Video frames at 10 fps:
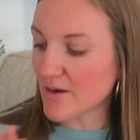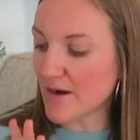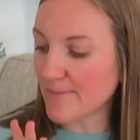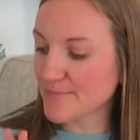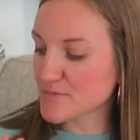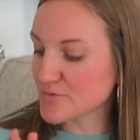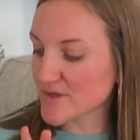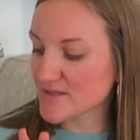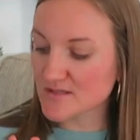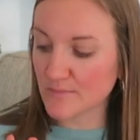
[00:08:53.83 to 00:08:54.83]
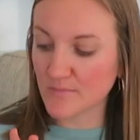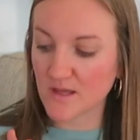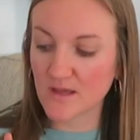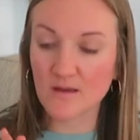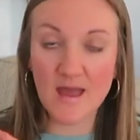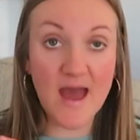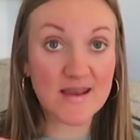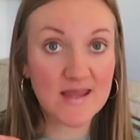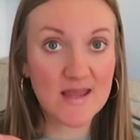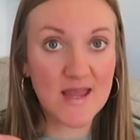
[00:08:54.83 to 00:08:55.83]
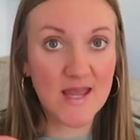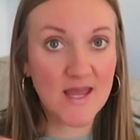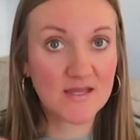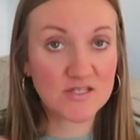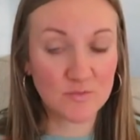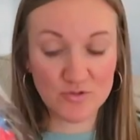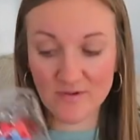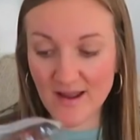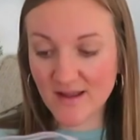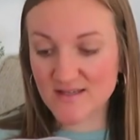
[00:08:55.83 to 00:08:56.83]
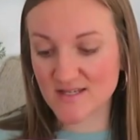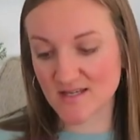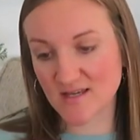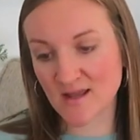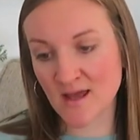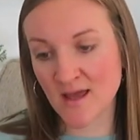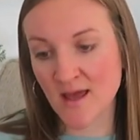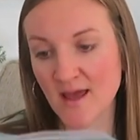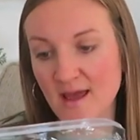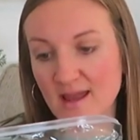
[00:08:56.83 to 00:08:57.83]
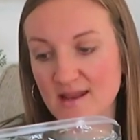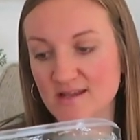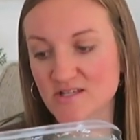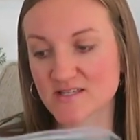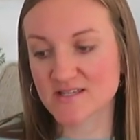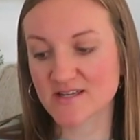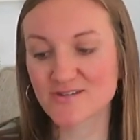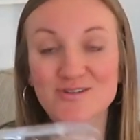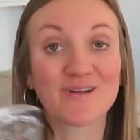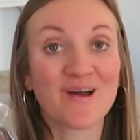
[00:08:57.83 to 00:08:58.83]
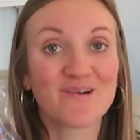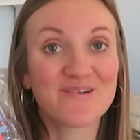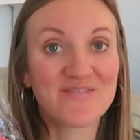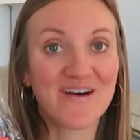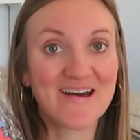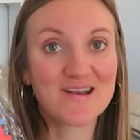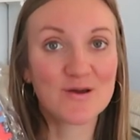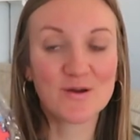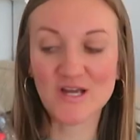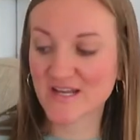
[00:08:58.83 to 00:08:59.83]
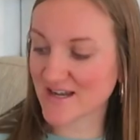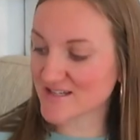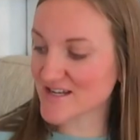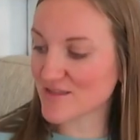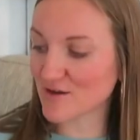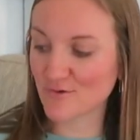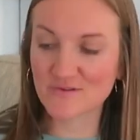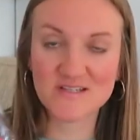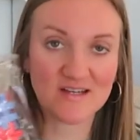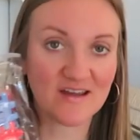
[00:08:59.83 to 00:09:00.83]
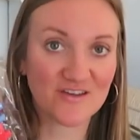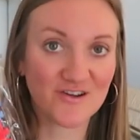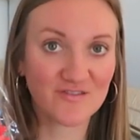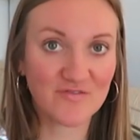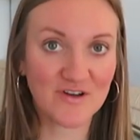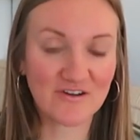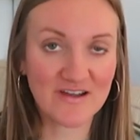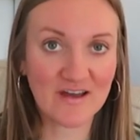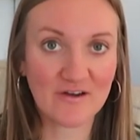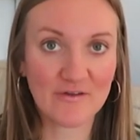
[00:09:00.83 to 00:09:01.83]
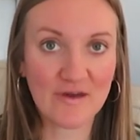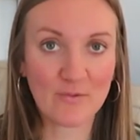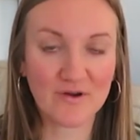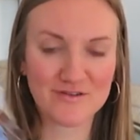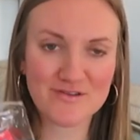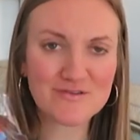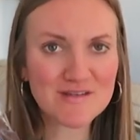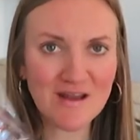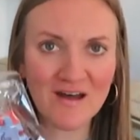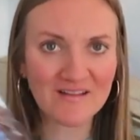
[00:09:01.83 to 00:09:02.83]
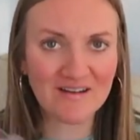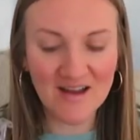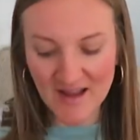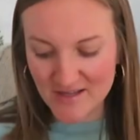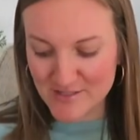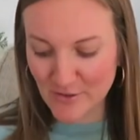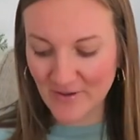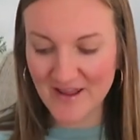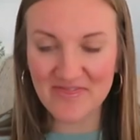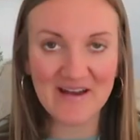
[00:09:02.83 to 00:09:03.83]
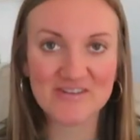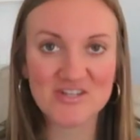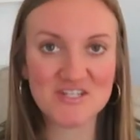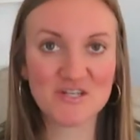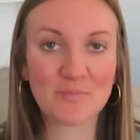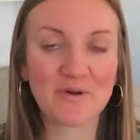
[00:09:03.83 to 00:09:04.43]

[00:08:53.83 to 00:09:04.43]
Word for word: Um, doing some like adding and subtracting and I just think she'll have fun connecting those together and figuring out how that works. So it was a dollar. So I thought just to